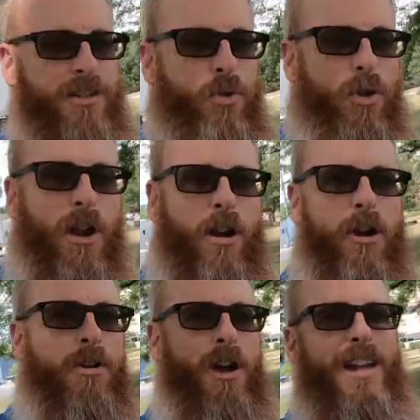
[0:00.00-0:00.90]
this is Olde Carr
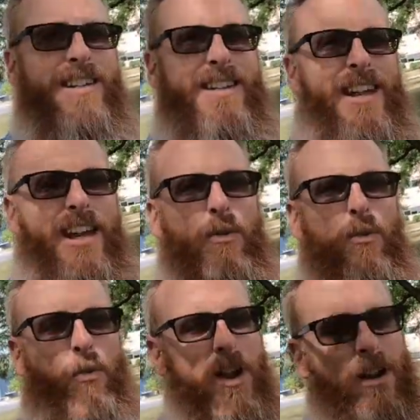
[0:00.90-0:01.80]
Auto Guy, and today
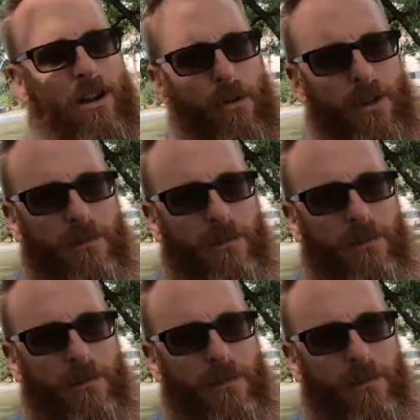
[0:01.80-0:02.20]
we are going